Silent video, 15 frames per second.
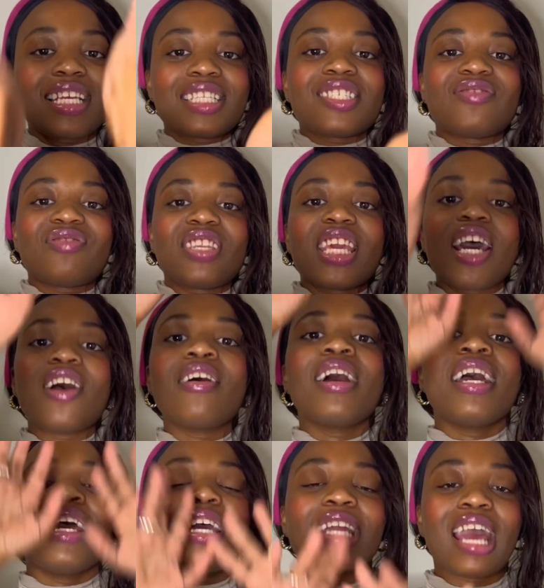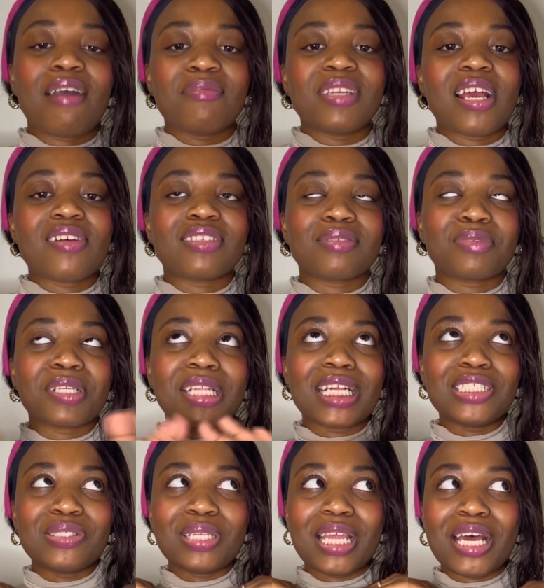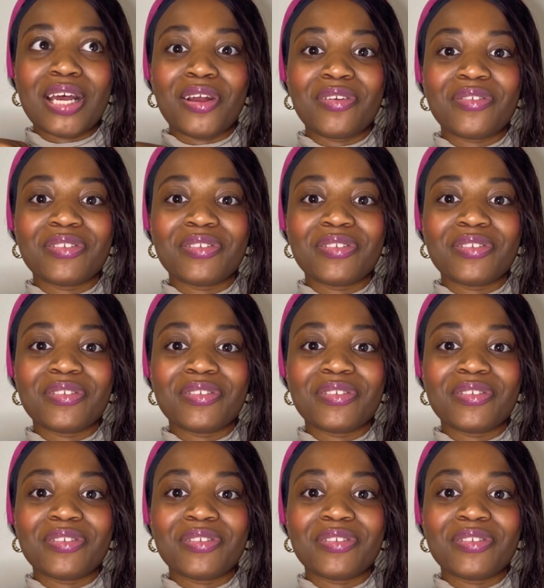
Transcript: this video, and comment down something that you love.